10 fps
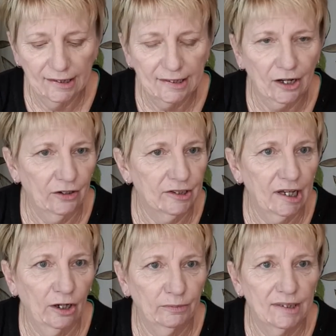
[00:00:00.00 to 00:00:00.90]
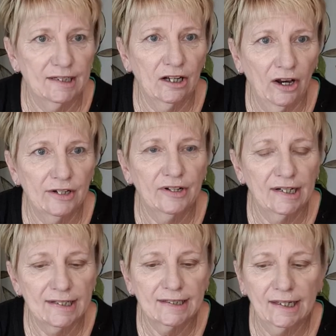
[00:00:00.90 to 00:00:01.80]
is going to help with
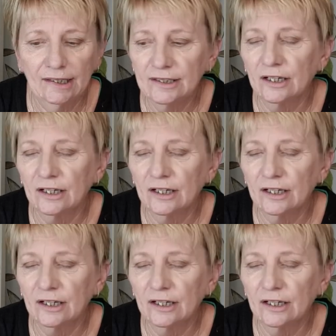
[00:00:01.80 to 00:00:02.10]
dehydrated skin,